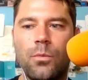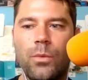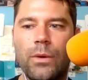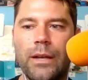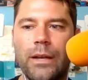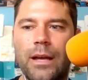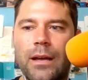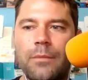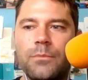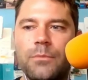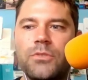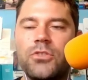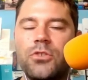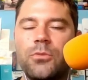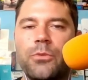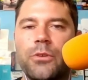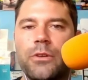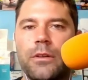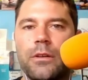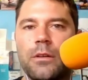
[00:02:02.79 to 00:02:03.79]
when I'm
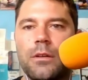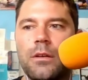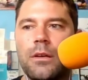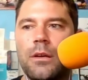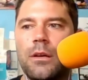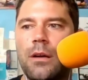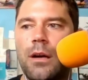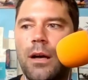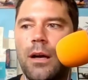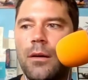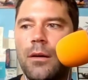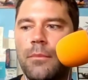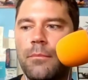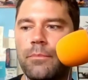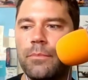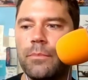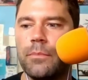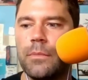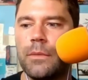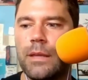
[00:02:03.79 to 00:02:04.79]
super
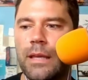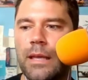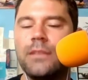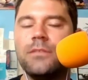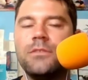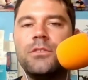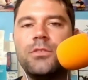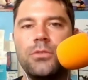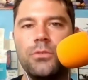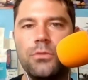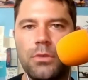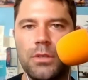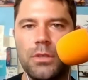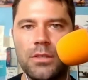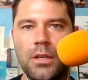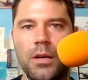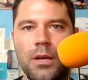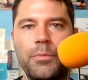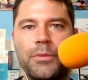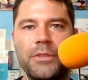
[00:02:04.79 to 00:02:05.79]
um, into a,
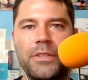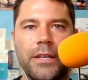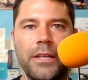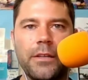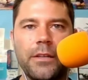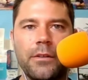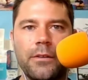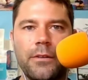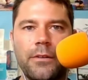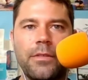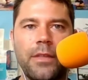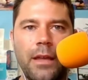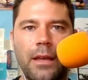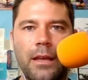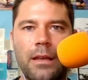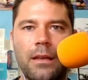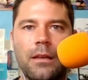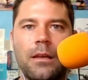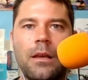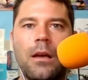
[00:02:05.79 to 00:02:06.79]
a particular
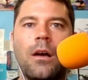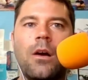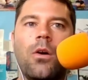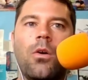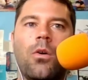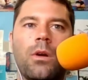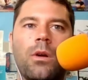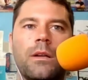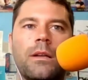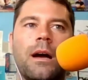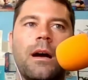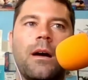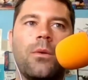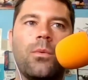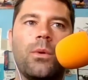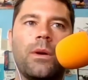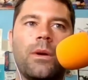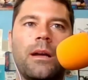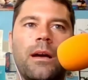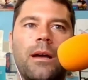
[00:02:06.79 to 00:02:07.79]
thing, or not
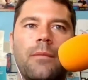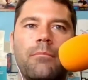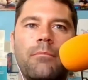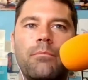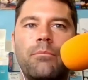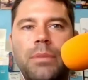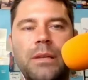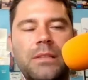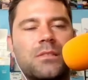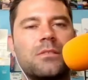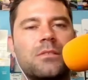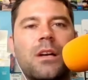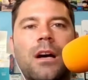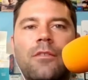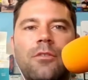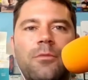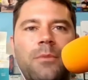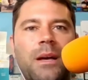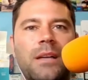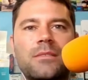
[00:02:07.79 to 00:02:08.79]
when I'm pissed
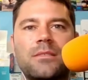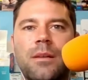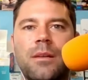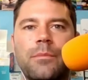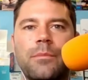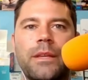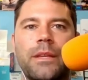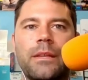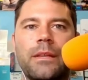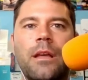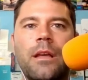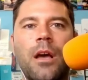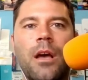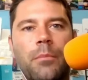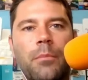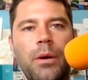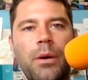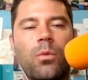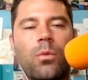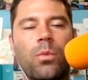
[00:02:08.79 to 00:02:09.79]
off about something,
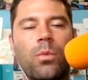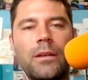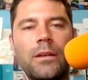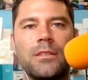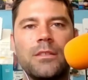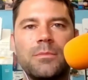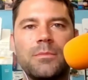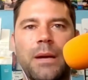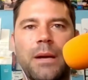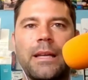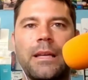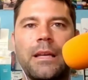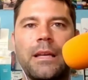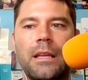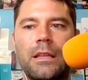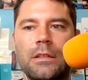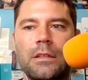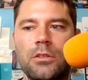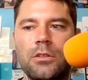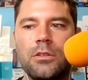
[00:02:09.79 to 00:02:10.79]
but where is my,
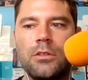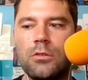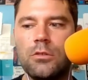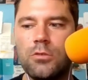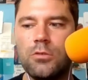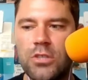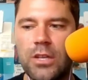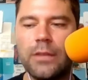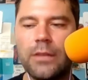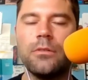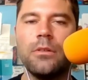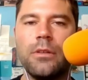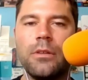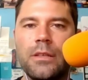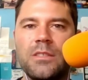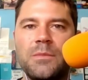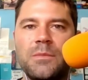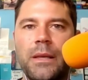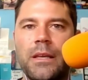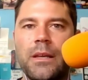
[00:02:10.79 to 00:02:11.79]

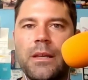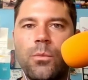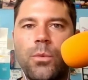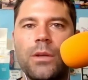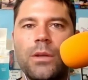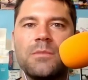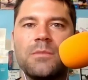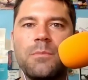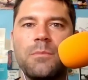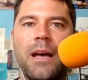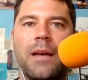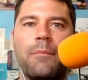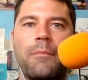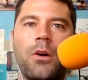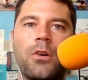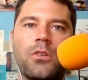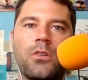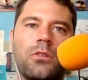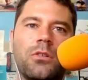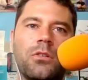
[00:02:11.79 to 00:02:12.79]
generally speaking, what is my
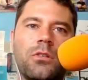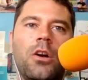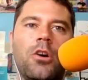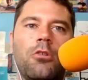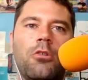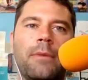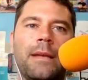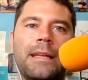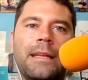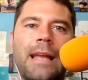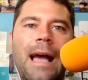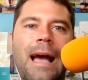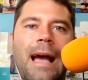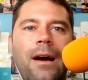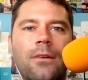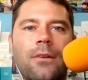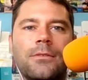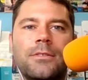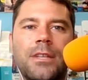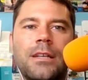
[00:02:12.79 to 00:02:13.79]
emotional home, and
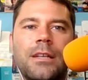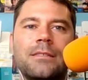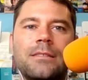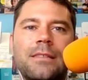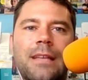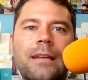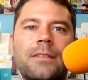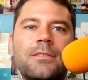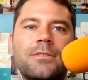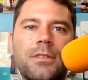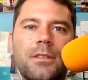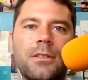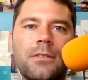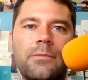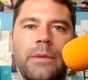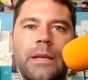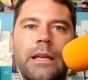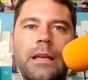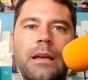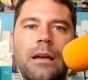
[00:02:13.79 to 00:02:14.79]
how does that
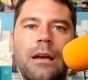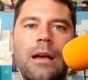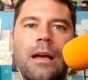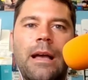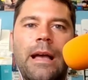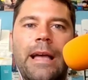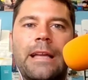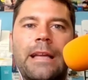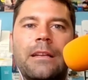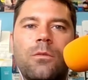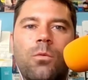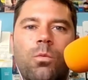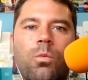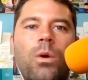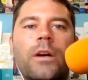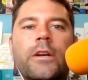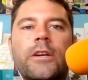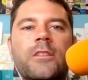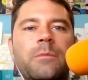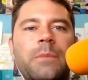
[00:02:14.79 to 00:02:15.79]
serve me? And
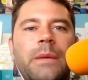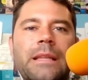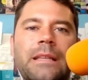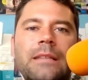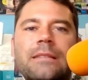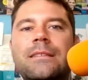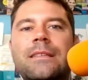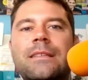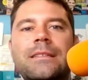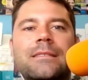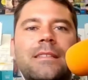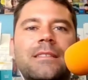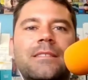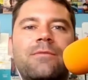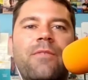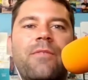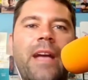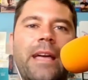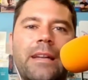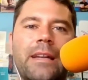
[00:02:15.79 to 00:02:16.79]
what could be the
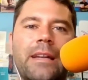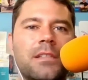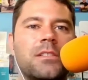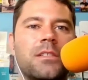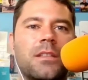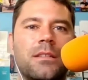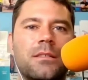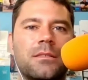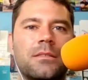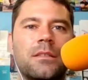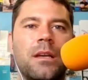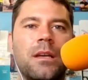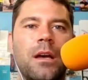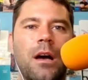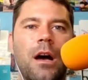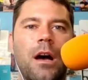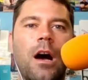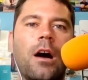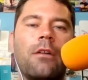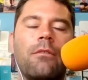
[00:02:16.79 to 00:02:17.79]
disadvantages
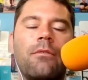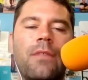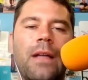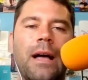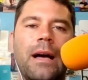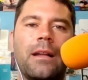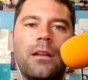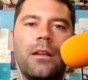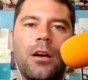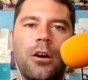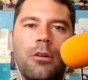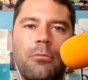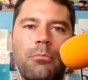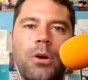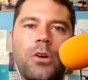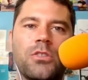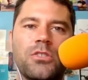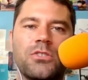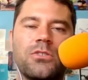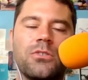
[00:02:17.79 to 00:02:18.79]
of that
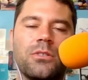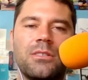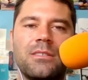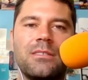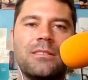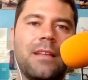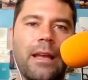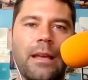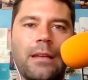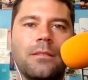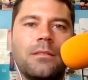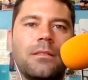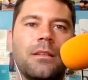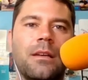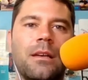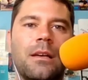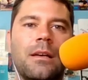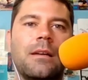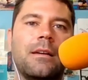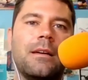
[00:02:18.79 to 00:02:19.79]
emotional state?
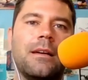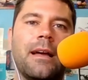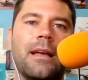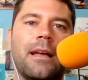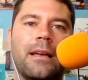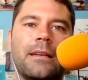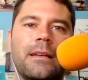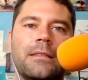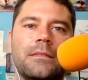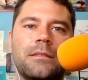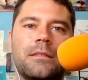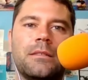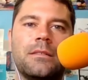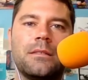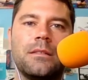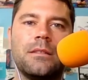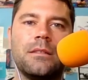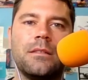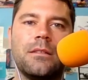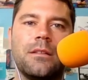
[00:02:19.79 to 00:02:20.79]
And
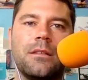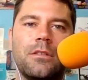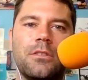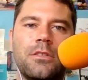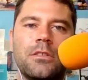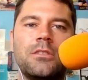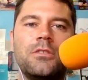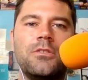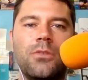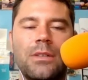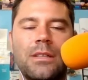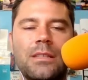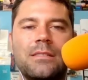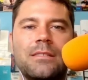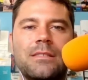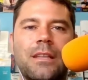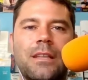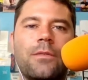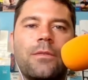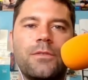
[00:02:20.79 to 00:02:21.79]
just doing a
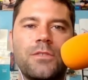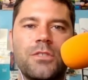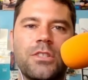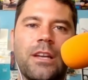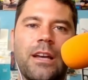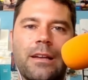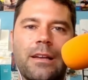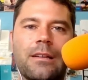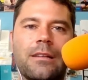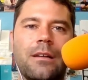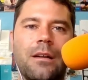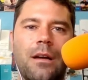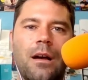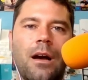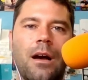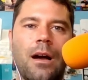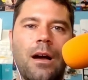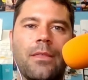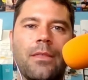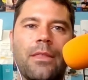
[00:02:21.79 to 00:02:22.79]
self-check
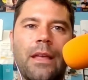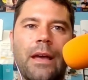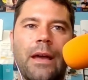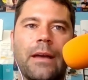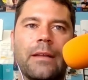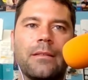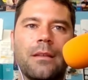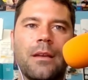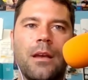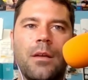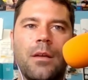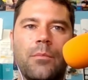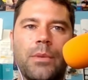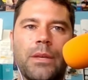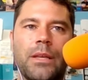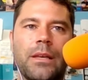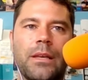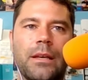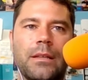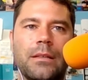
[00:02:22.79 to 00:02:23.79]
on that,
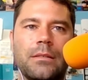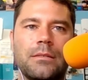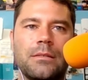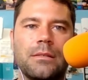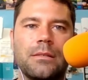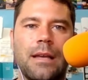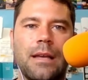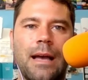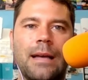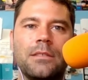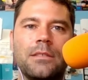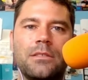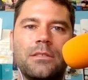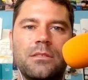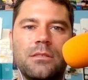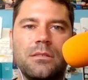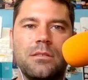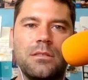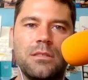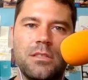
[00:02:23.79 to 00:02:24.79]
because
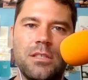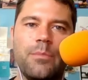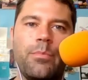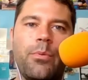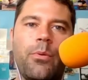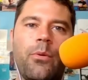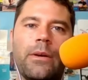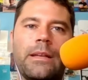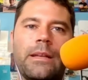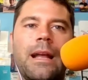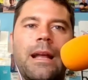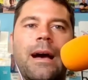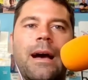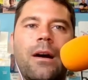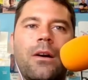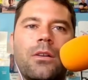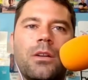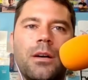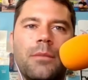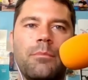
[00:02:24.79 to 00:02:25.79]
as she pointed
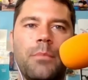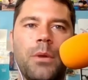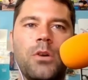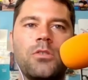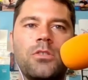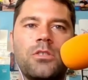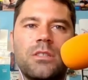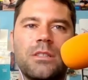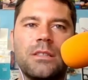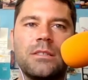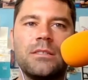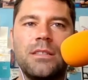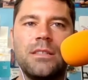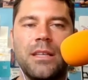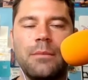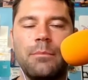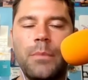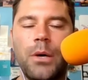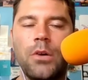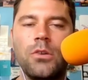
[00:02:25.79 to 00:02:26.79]
out, emotions,
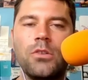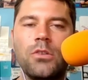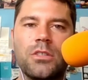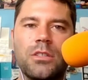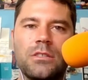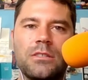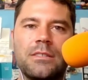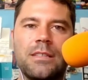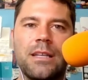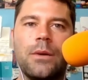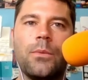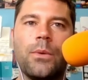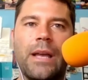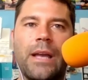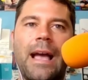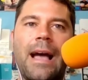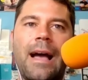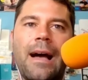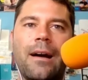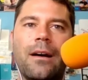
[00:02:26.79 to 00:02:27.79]
the emotions that we
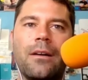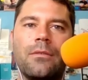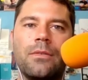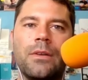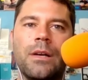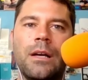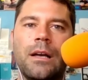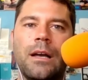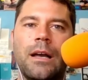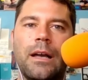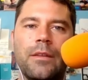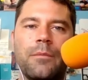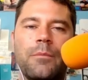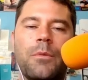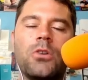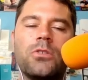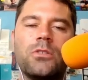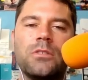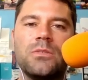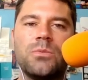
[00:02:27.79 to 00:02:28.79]
have and the
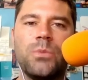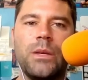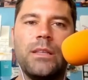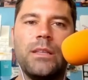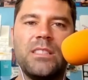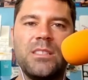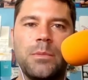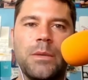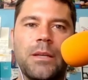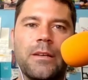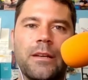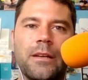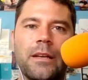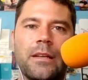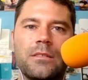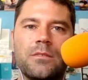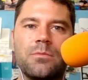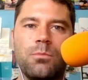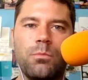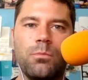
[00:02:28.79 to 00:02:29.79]
emotions we
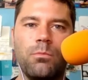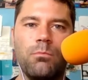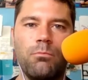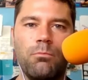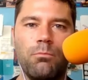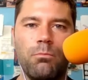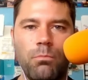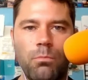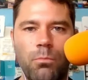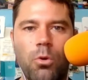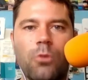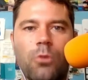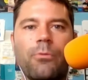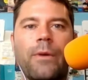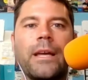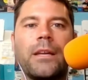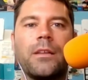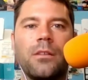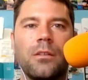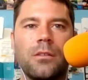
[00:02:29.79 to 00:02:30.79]
experience m- more
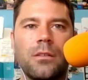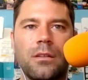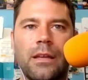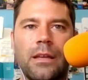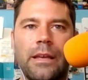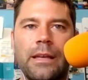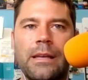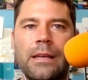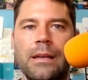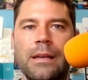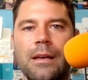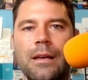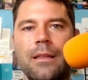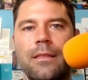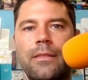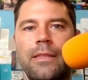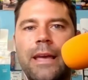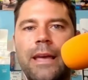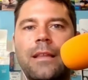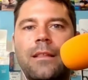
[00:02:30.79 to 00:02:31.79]
regularly,
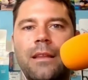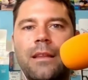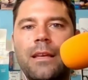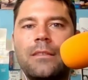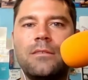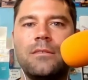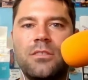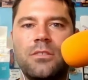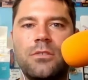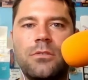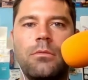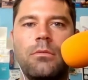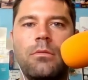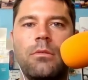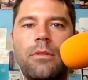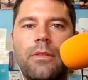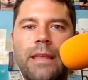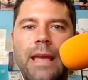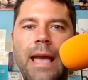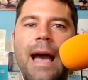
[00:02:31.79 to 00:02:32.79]
they lead
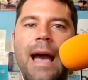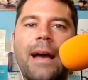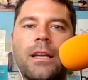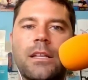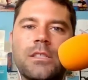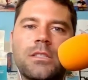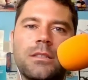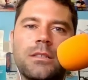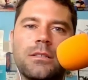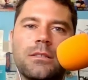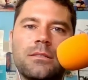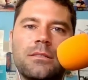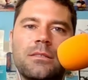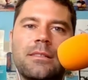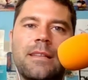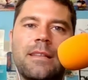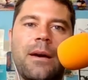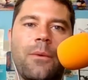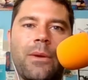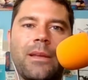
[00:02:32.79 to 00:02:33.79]
to the actions
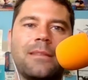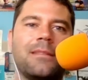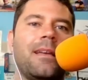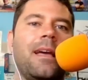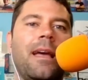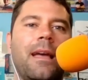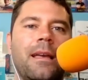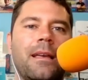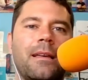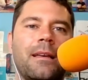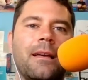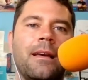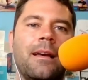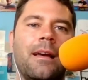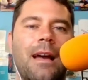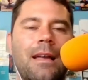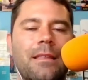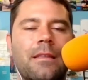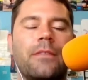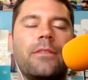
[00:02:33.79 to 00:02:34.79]
that we take.
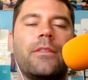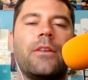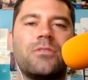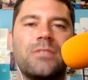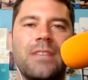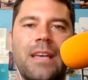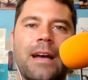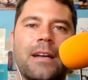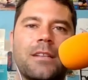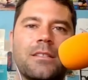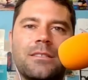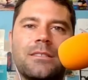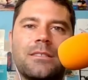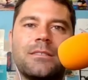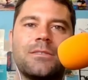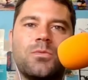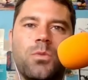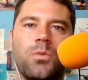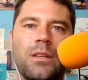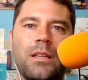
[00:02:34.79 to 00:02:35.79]
And then those
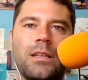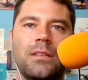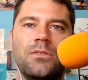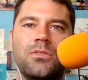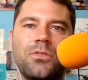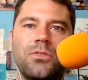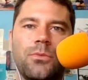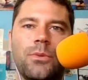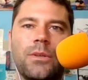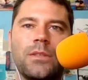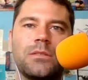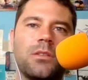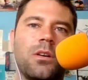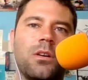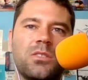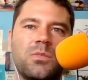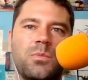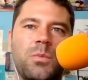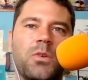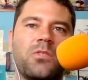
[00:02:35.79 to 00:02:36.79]
actions will lead to
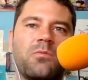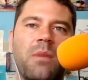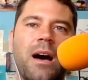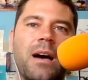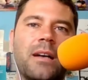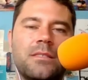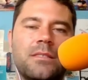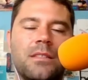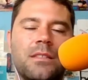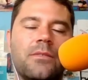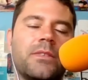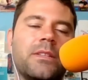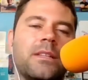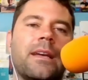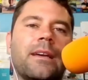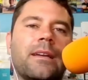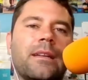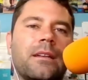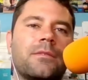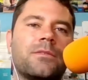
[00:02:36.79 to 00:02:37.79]
results, both positive and
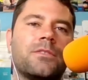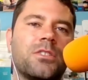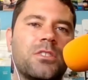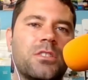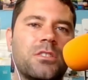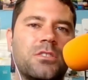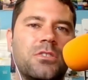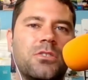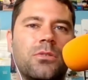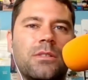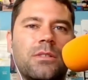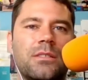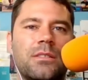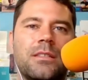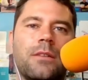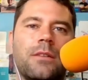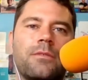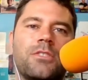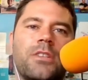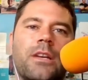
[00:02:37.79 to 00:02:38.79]
negative. So just doing a
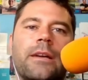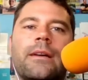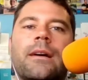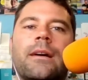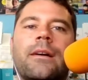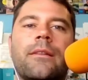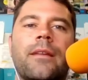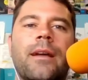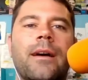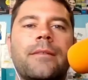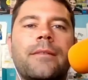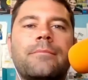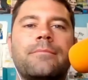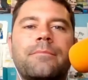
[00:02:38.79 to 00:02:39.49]
self-check on that.